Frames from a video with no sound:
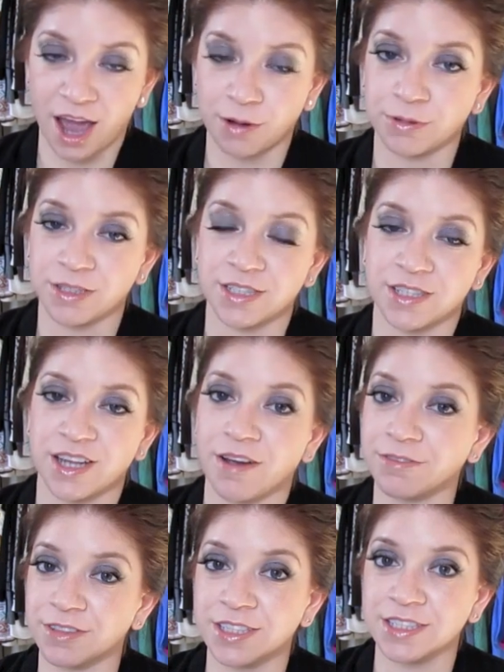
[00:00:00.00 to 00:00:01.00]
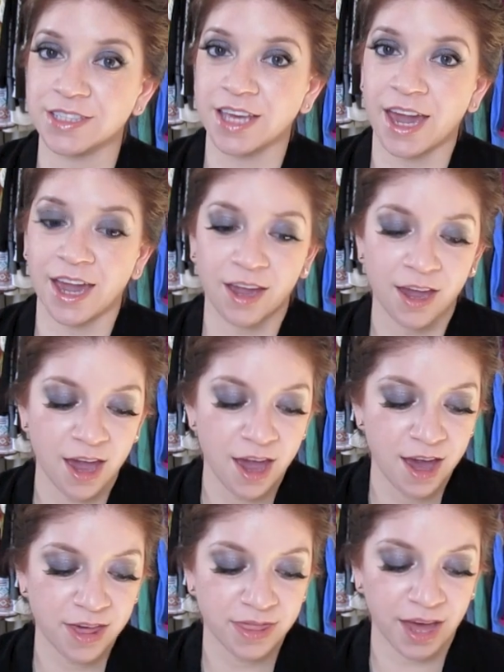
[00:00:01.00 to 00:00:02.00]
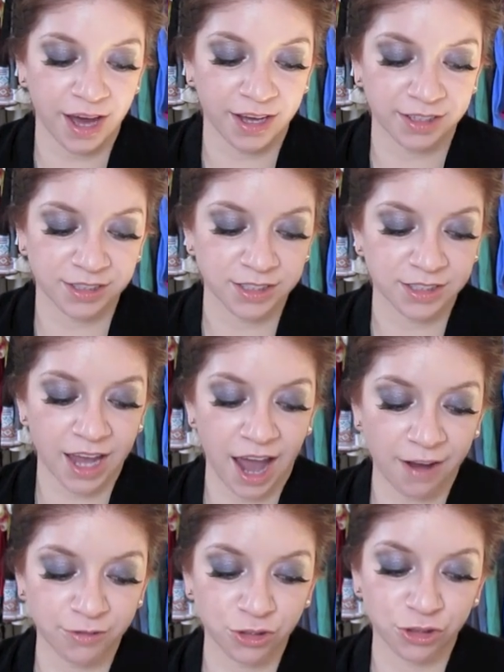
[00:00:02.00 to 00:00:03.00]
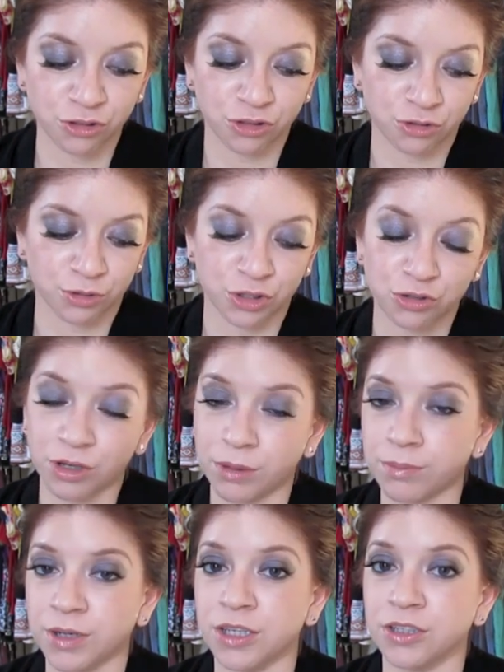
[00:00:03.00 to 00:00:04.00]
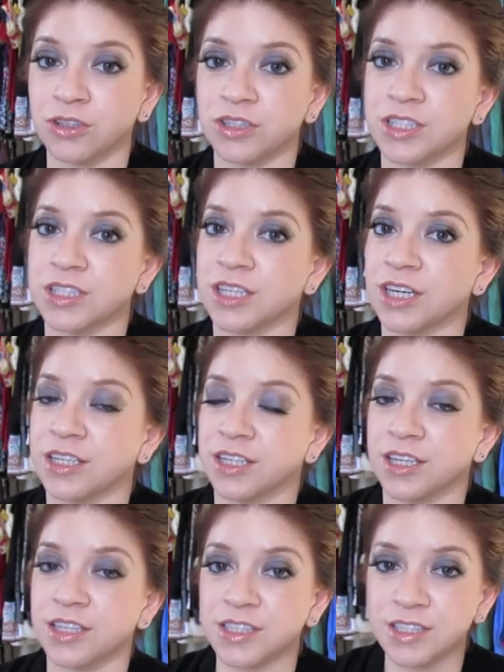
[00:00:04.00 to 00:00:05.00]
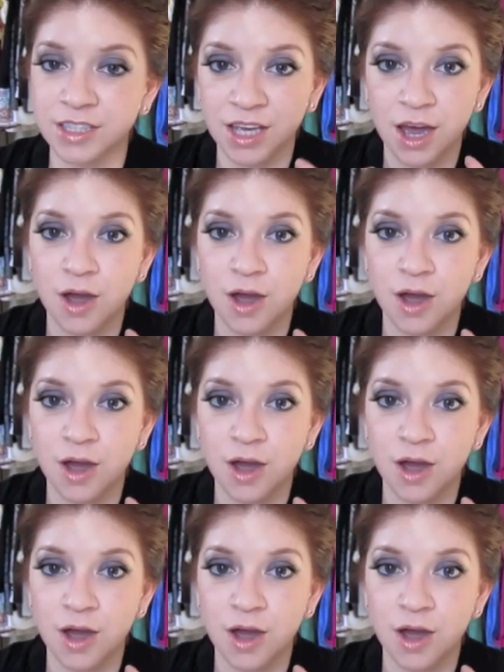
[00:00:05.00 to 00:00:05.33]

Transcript: I would definitely say that after you do a treatment, your skin is